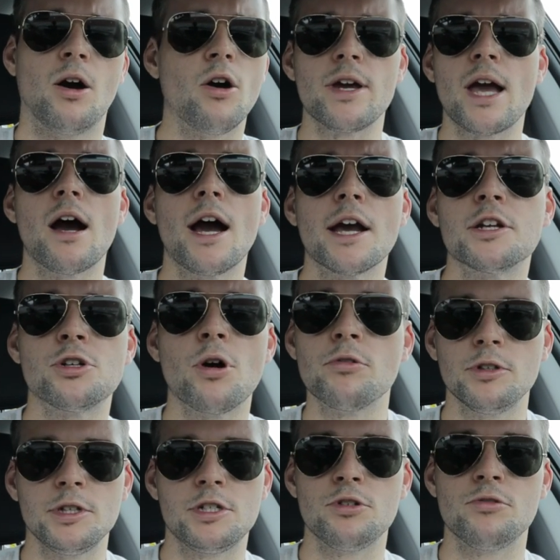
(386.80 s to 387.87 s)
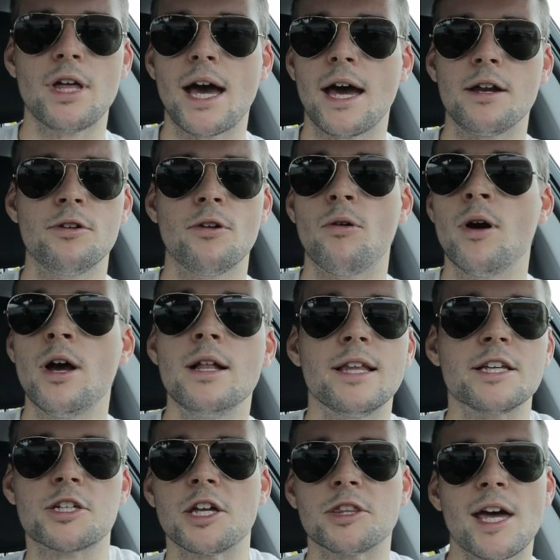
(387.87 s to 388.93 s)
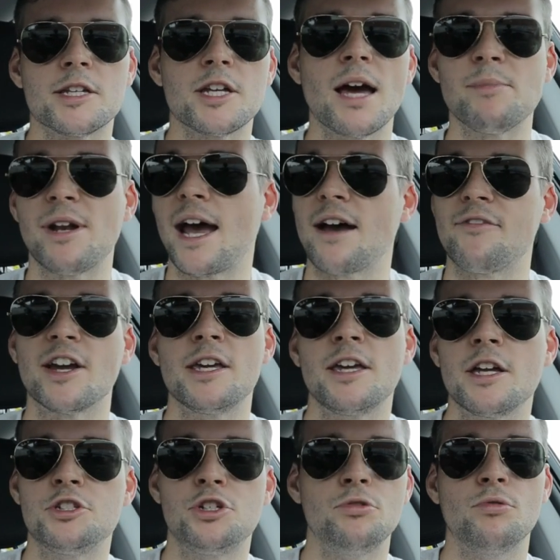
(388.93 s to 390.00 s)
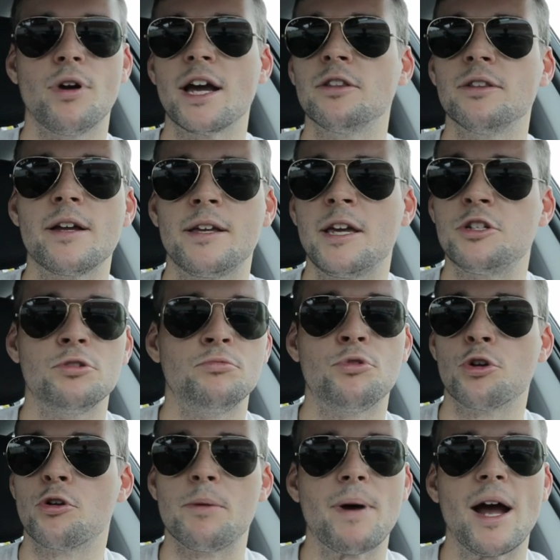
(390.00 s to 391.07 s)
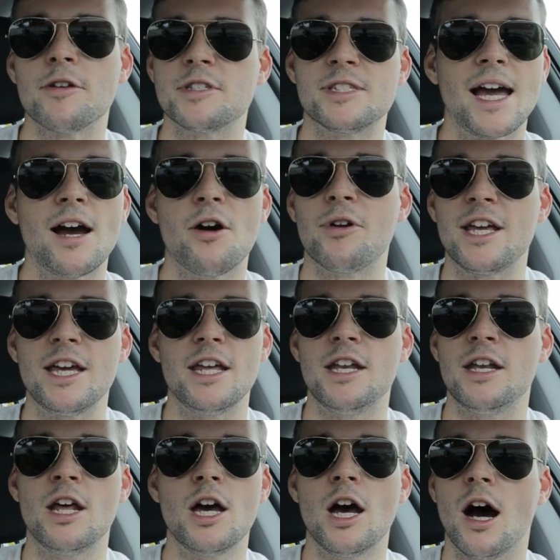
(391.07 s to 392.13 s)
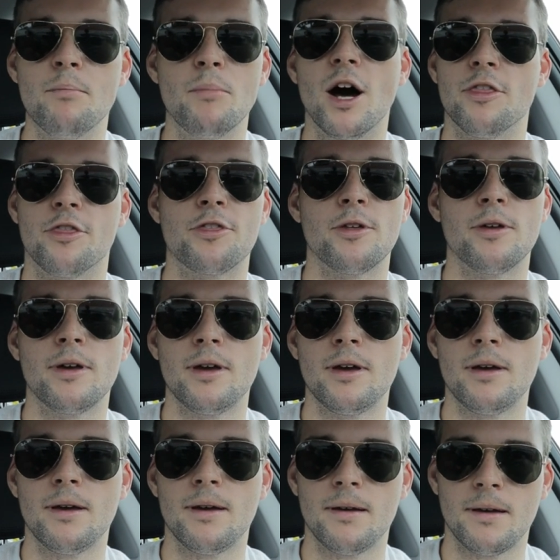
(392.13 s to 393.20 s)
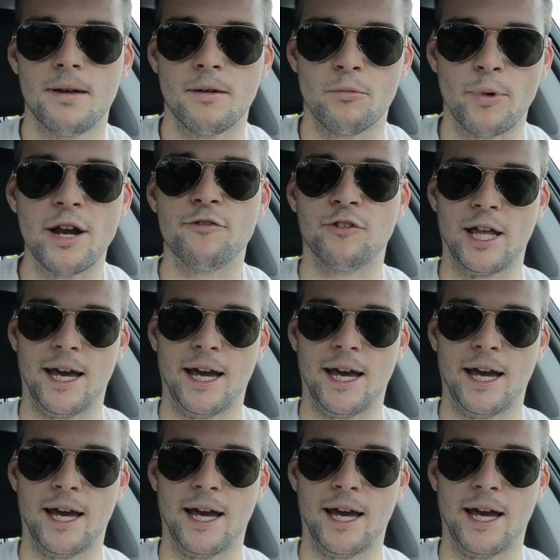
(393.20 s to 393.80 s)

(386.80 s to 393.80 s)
oh yeah, I could totally do that. You know, let's cut that time in half. I can get you 30 pounds down in a month. Red